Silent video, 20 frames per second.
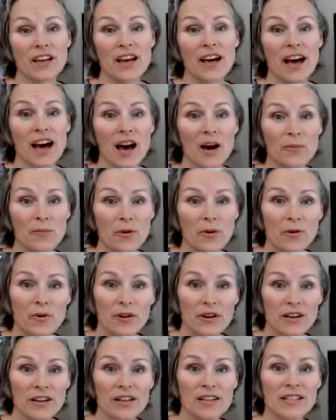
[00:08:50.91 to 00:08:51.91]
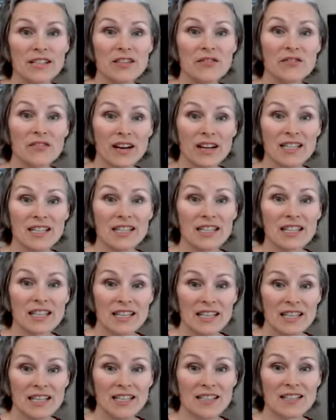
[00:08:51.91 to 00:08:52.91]
How Porn is Affecting
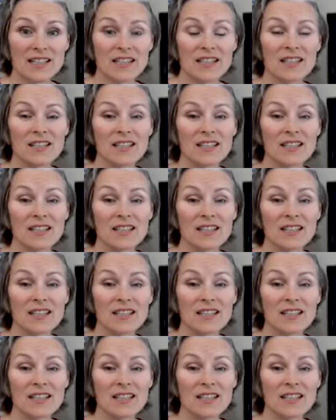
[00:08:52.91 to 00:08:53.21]
Kids."